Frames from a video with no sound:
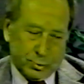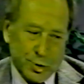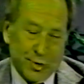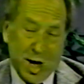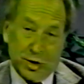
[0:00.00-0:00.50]

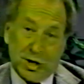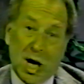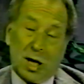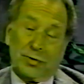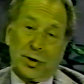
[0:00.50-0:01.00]
Father
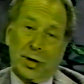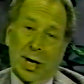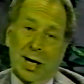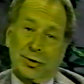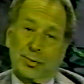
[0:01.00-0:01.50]
Taliaferro
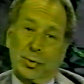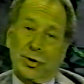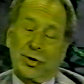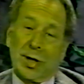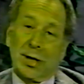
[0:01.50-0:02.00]
has
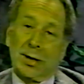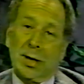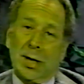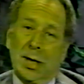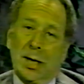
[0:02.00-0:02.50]
presented
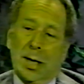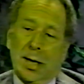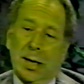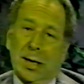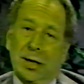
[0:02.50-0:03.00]

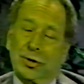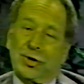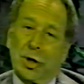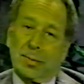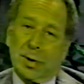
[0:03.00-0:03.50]
his
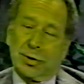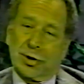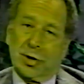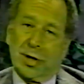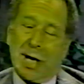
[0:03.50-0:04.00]
sermons
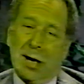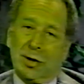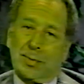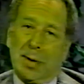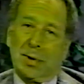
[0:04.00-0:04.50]
to the
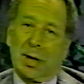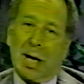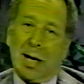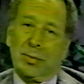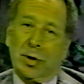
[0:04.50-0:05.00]
Dallas Public
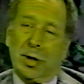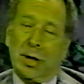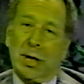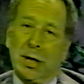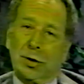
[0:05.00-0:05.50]

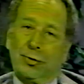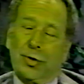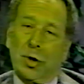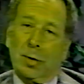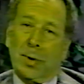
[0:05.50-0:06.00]
Library in the
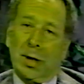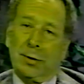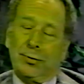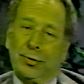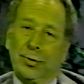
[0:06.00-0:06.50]
form
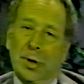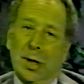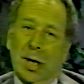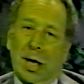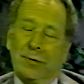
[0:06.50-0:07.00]
of
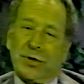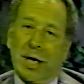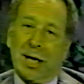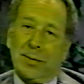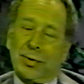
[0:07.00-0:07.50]

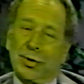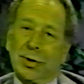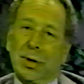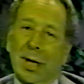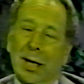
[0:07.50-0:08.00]
tapes
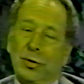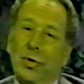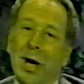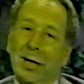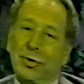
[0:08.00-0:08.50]
and
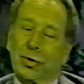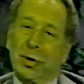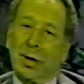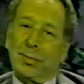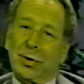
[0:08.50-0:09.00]

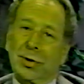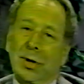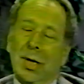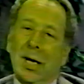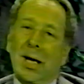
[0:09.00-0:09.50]
transcripts,
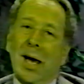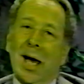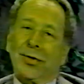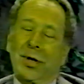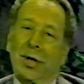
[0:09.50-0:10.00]

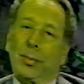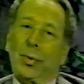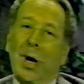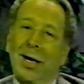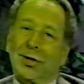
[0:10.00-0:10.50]
and they're a
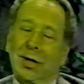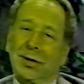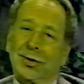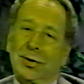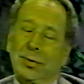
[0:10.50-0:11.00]

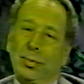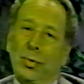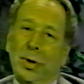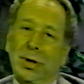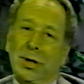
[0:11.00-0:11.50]
priceless
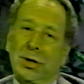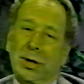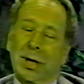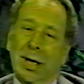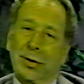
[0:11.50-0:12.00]
bringing
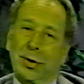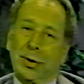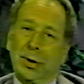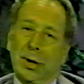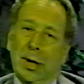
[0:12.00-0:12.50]

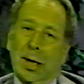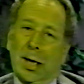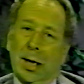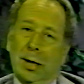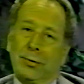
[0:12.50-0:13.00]
together
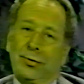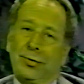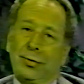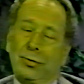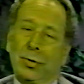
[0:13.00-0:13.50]
of
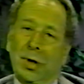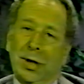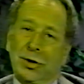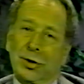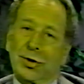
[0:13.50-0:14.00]

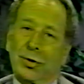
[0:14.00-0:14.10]
religious